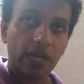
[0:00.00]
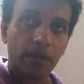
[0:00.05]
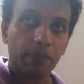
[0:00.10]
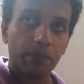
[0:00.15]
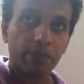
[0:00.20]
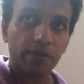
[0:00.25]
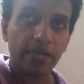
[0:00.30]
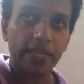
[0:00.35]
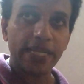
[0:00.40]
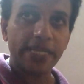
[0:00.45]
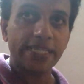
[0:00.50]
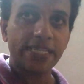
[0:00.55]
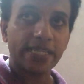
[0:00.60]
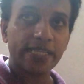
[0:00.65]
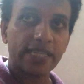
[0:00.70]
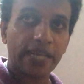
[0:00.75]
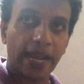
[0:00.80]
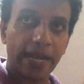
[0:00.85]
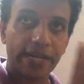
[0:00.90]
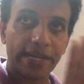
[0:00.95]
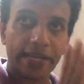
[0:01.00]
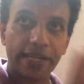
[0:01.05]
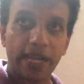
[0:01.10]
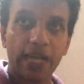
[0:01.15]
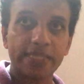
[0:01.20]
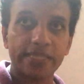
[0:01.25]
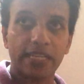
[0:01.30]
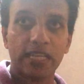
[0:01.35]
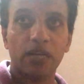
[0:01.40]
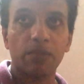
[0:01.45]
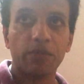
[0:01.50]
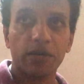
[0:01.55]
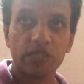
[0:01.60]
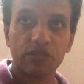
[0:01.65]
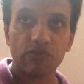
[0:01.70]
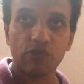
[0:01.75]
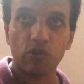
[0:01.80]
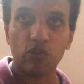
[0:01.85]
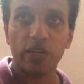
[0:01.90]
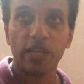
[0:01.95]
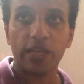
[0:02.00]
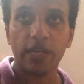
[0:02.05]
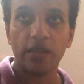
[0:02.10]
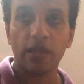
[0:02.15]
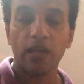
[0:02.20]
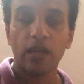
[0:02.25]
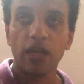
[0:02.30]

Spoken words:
completing the entire syllabus fully